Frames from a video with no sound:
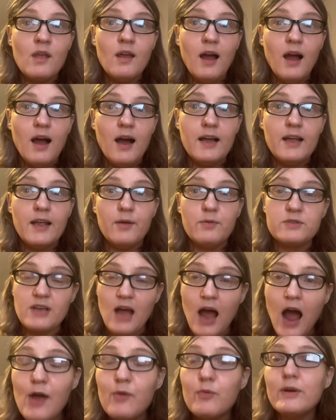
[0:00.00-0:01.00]
Uh, it was
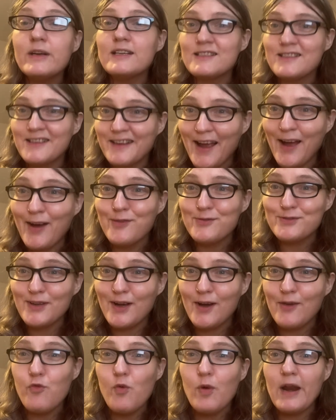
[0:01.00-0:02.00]
eyewitness account
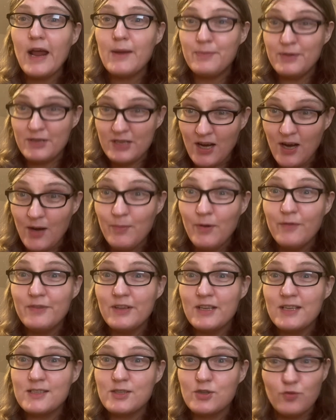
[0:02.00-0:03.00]
of what had become of
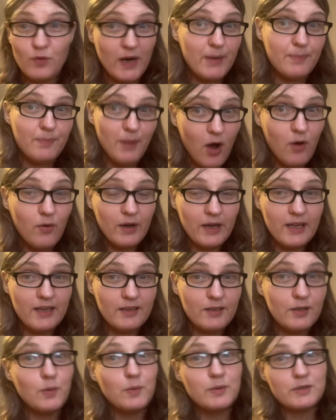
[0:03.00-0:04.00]
this great
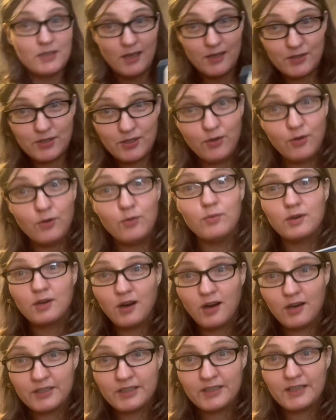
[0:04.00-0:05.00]
poet who was also
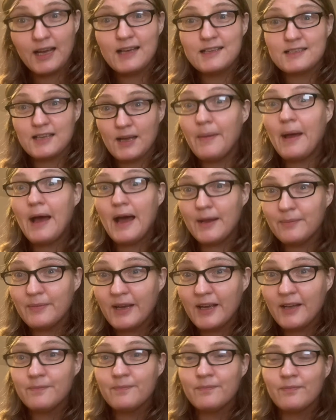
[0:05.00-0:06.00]
regarded as a
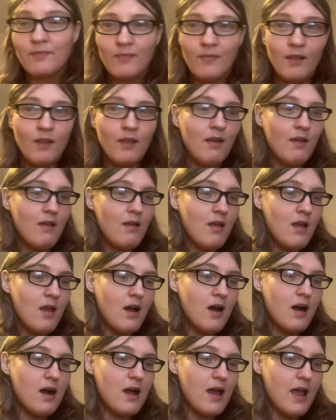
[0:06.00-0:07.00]
madman.
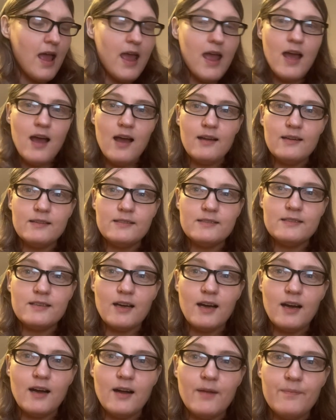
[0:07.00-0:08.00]
And
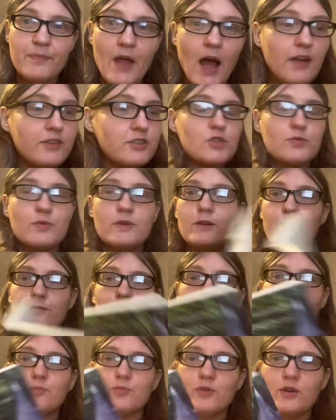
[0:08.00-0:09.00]
um, I'll just read a
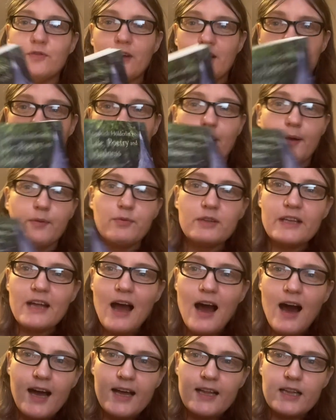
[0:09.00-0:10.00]
very brief excerpt. I really
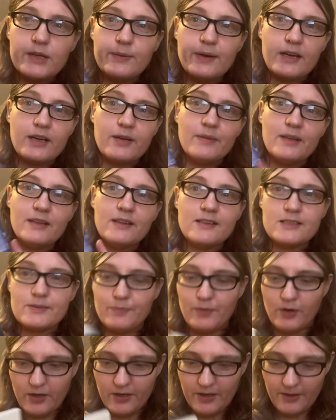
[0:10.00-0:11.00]
highly recommend this
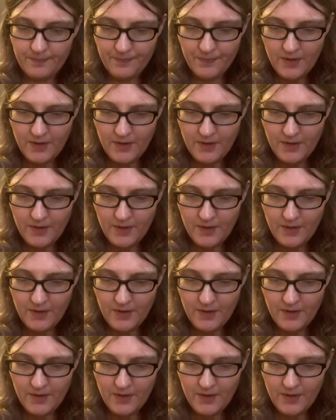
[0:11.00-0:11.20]
book.